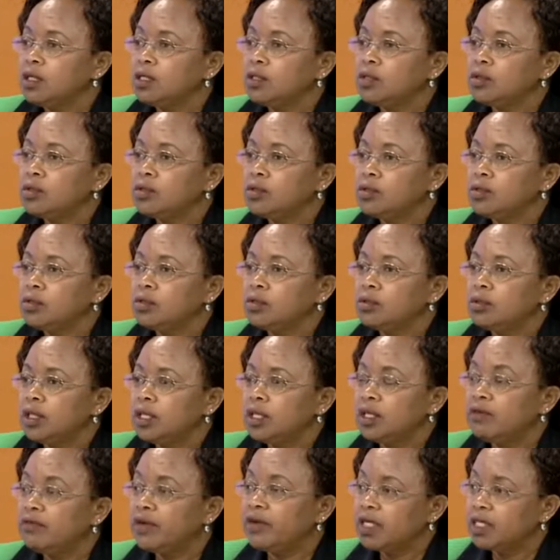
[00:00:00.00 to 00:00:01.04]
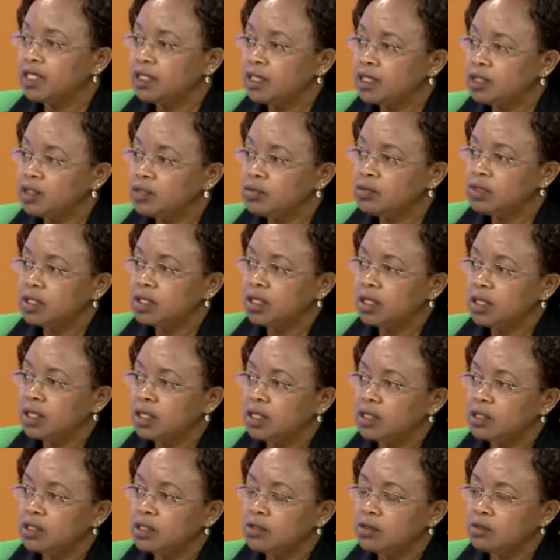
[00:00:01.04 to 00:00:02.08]
to invite us to share
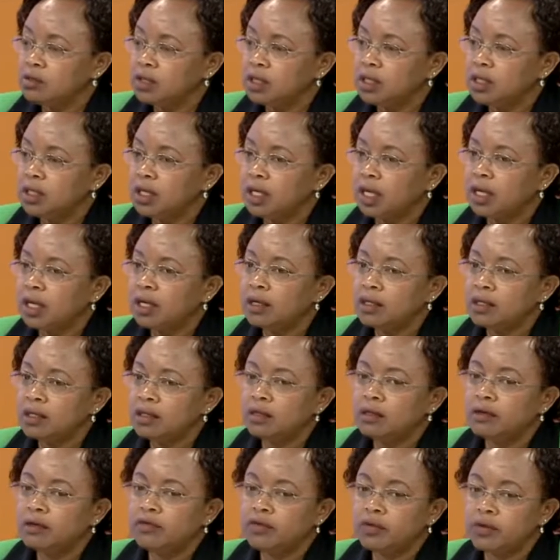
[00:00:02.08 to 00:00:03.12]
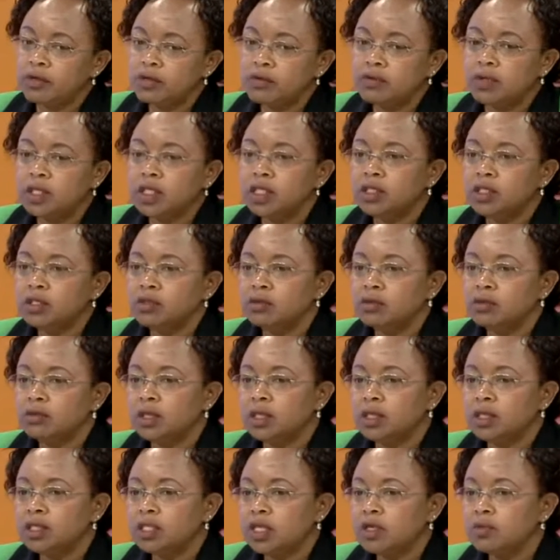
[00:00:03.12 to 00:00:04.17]
this story. And the fourth one is to
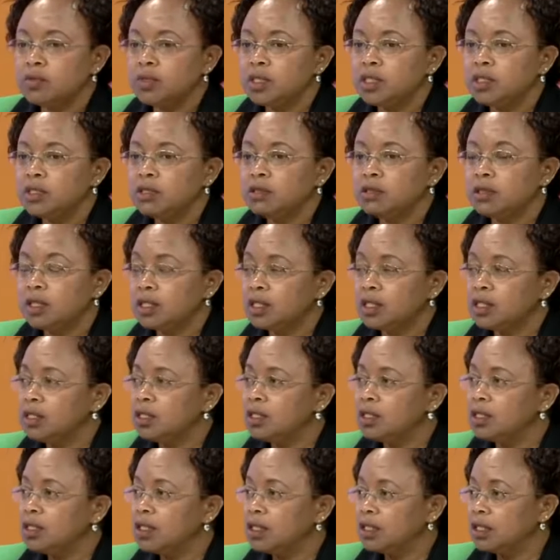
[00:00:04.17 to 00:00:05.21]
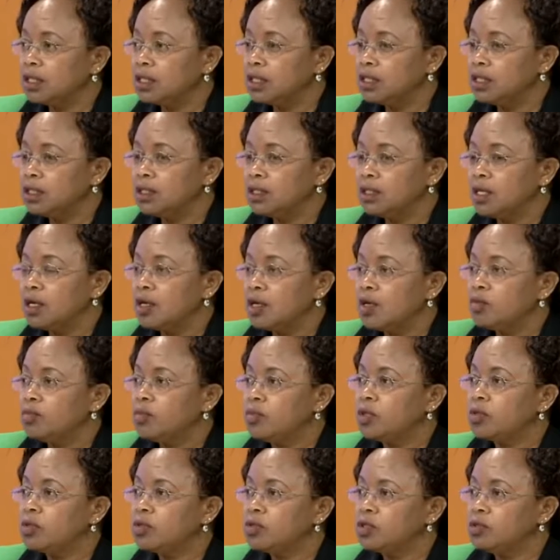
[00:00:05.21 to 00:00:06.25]
establish strategic linkages,
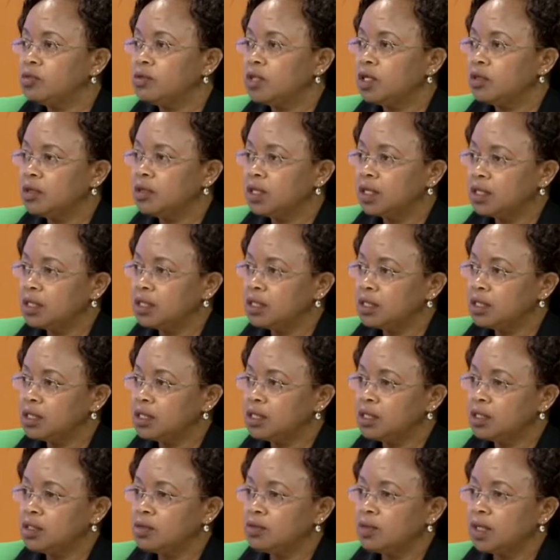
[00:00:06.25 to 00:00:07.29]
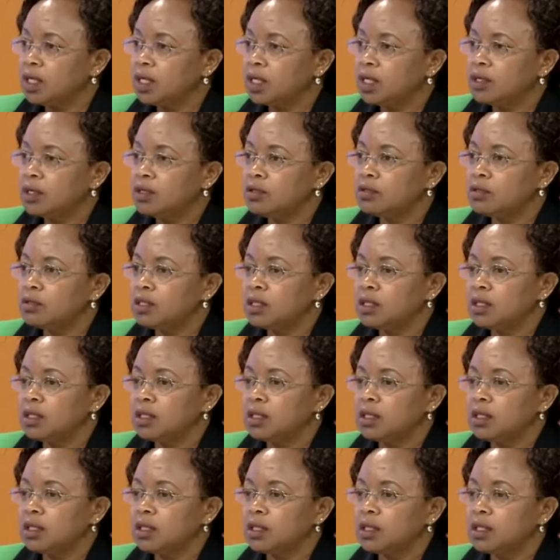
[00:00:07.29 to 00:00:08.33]
because without linkages, we cannot
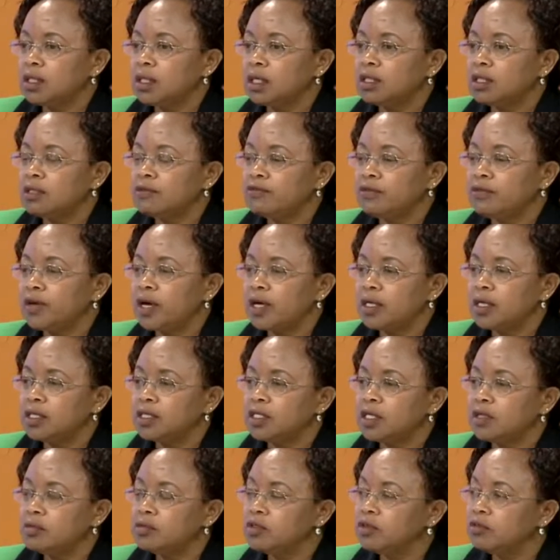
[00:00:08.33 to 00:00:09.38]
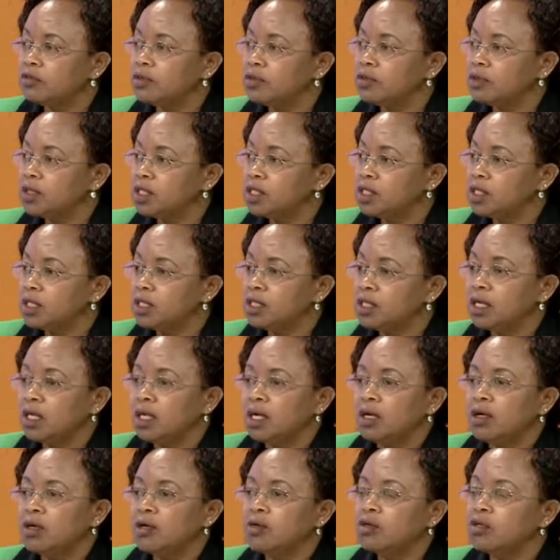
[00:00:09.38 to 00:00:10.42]
get far in terms of our research,
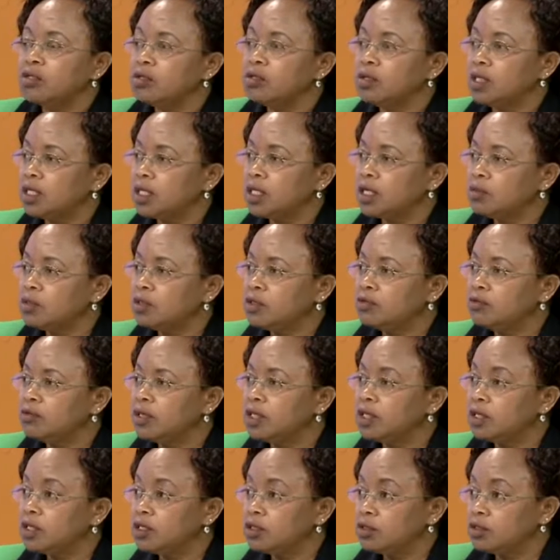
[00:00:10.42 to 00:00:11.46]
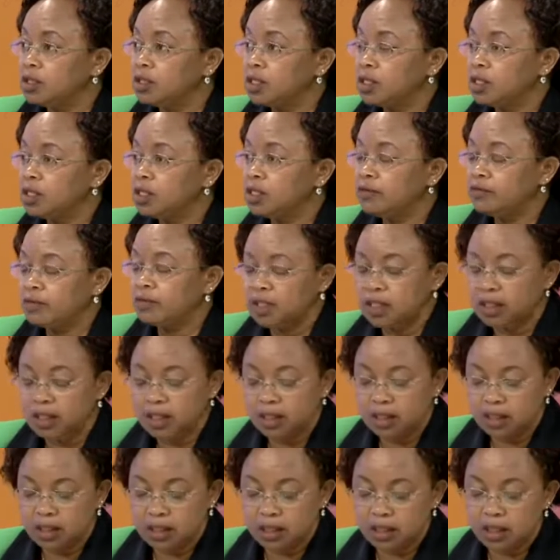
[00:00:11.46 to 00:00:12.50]
also in terms of the resources and
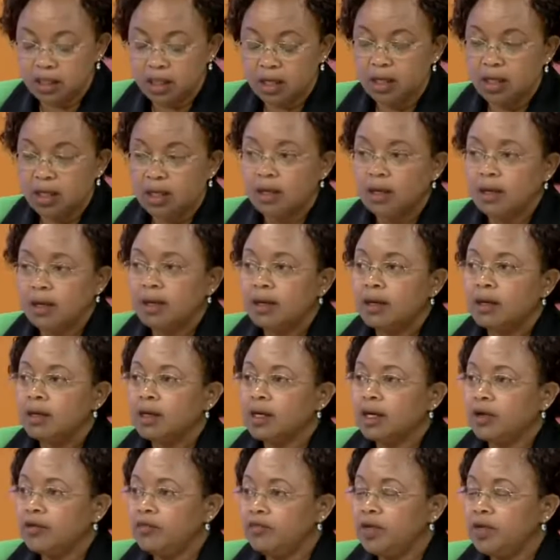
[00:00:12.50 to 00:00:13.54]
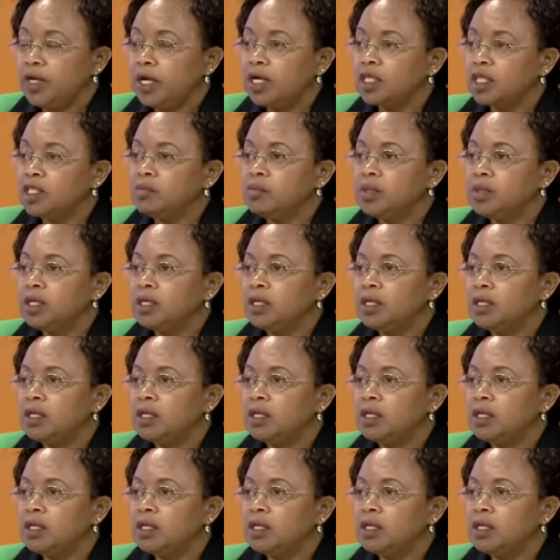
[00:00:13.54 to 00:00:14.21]
facilities. KEFRI has been